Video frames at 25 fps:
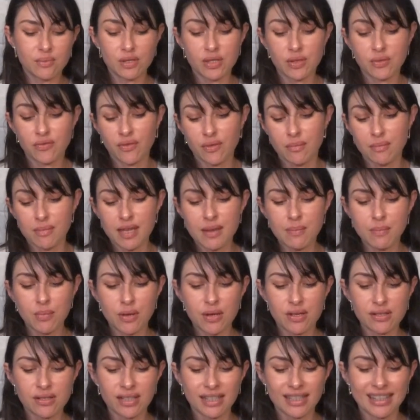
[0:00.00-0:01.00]
which for me
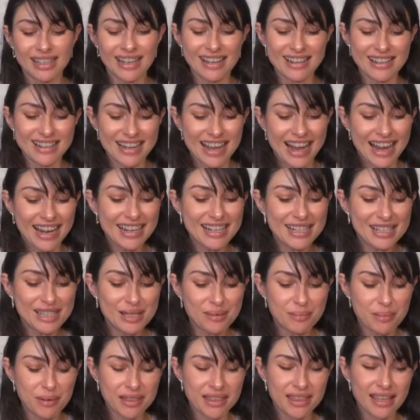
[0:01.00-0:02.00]
personally, they're
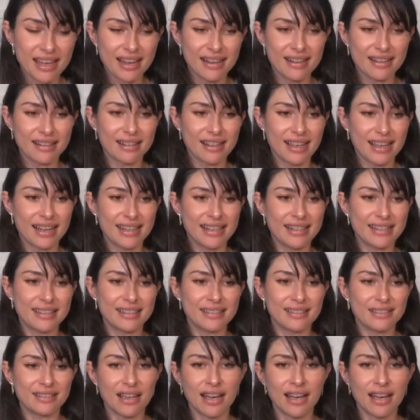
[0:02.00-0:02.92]
nice, but then like,